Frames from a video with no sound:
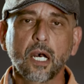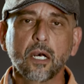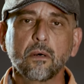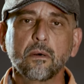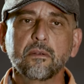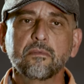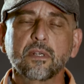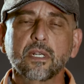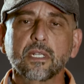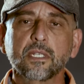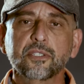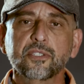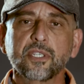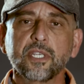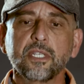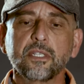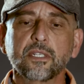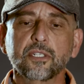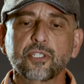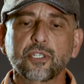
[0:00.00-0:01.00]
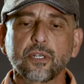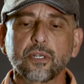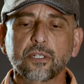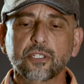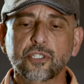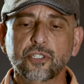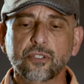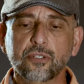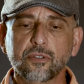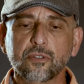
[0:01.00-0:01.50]
we've really seen the
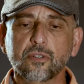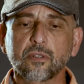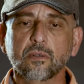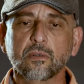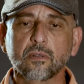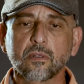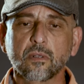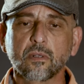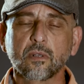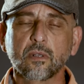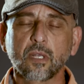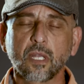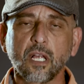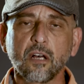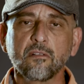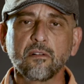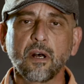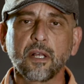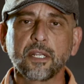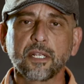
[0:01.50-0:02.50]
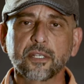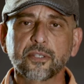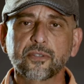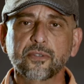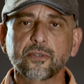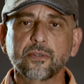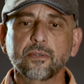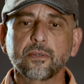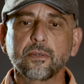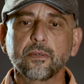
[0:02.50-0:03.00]
church love on
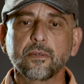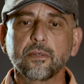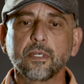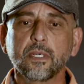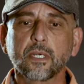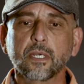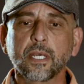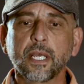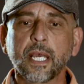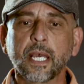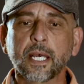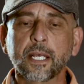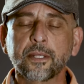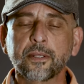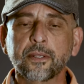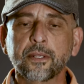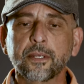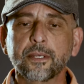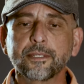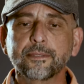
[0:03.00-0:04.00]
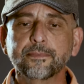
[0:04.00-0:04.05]
us. And